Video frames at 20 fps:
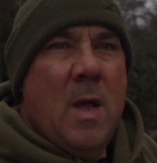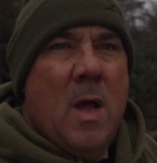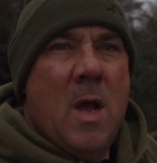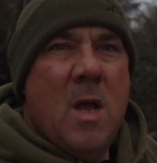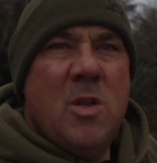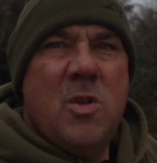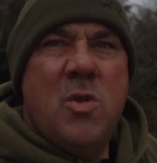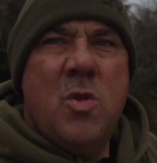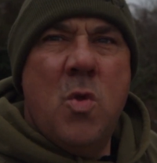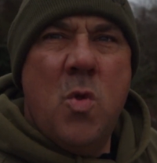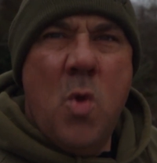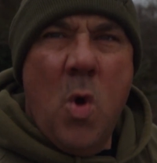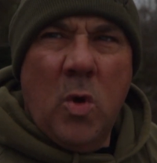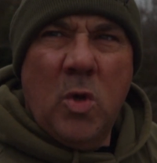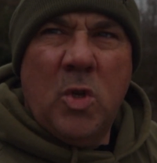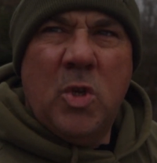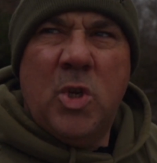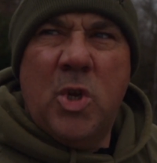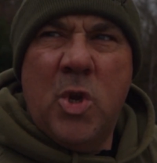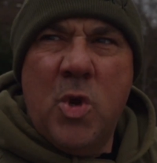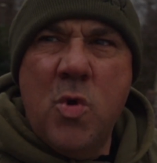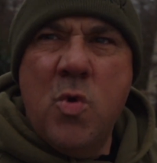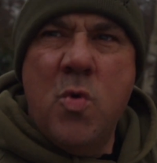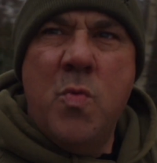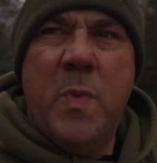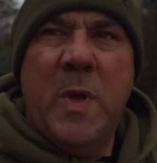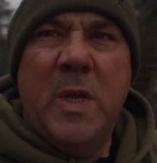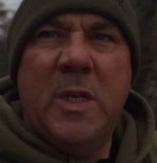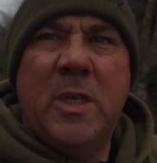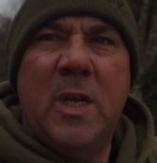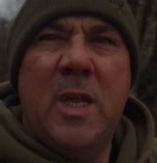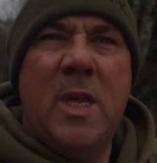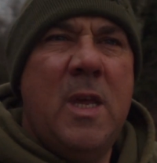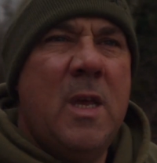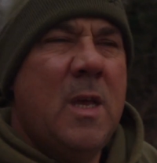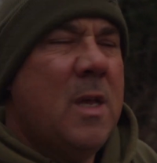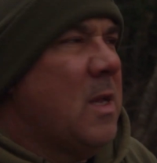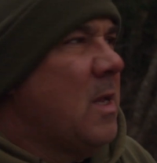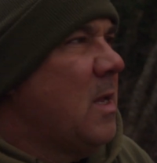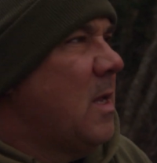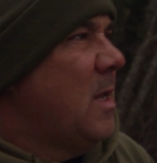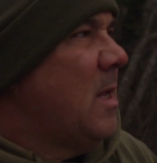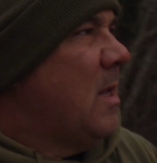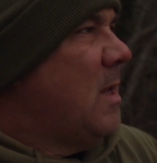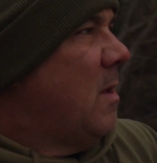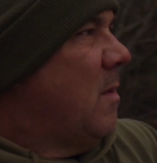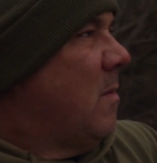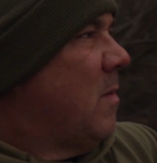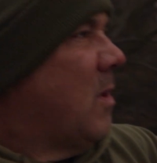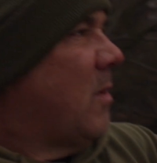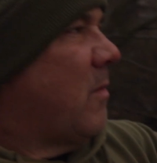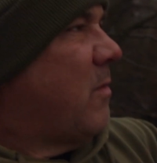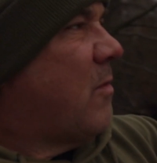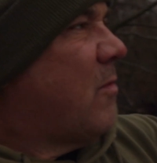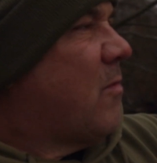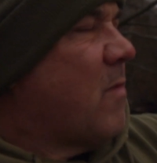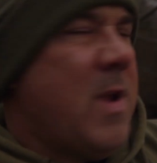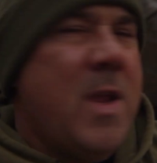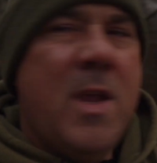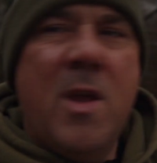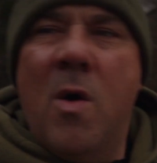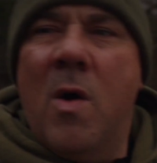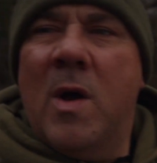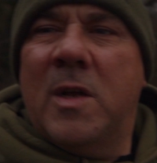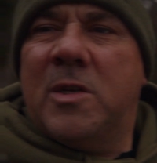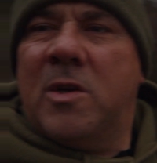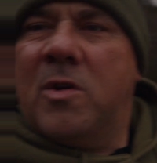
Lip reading: It's not too busy. Three guys